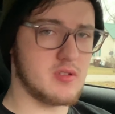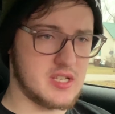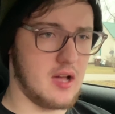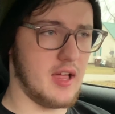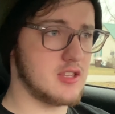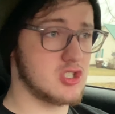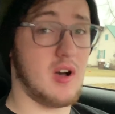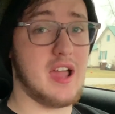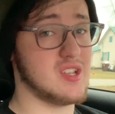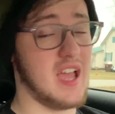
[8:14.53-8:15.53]
with those
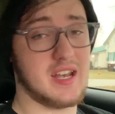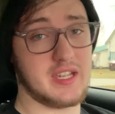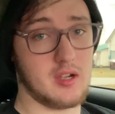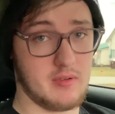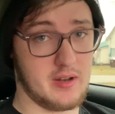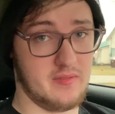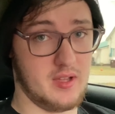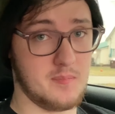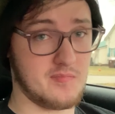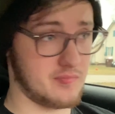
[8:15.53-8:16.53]
taillights, so I just had to get
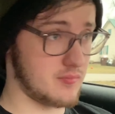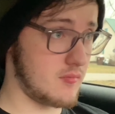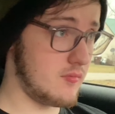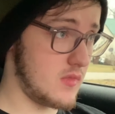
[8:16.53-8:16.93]
rid of them.